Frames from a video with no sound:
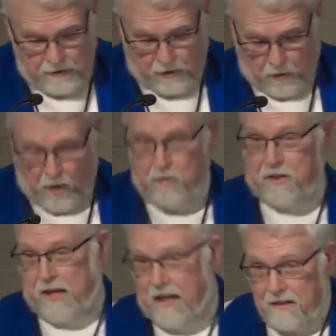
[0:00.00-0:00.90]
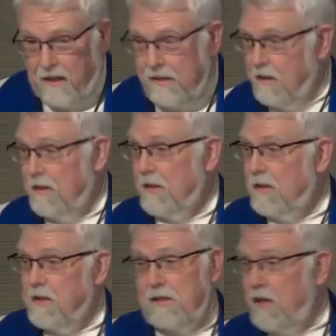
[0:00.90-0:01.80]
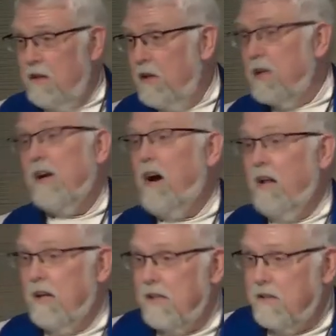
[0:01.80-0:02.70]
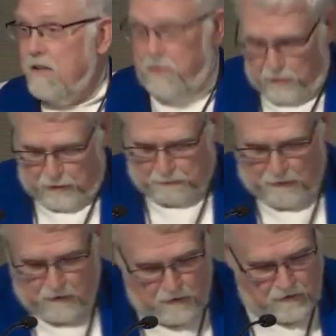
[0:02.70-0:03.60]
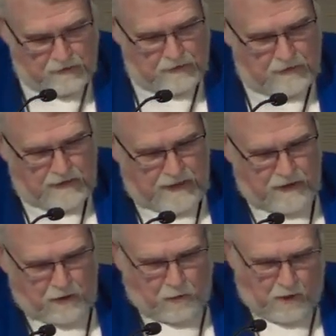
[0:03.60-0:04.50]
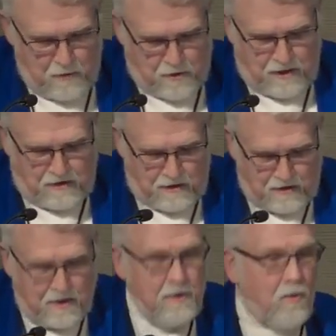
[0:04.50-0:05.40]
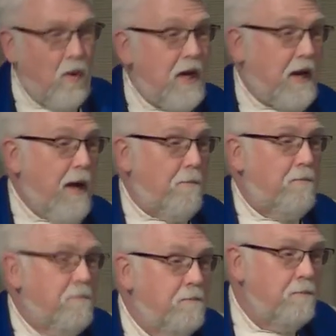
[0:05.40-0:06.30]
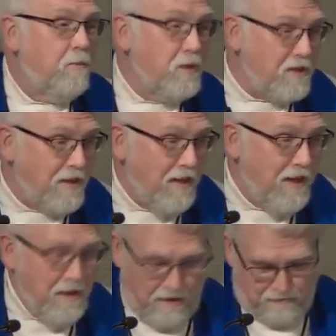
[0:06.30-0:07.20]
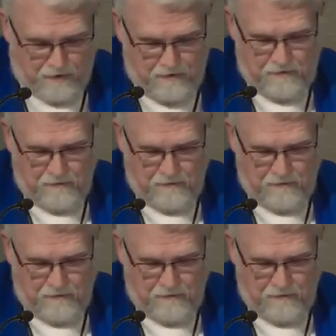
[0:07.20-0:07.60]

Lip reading: To quote Santa, this doesn't look at all like the North Pole. And to quote Jesus, wake up, we're starting over.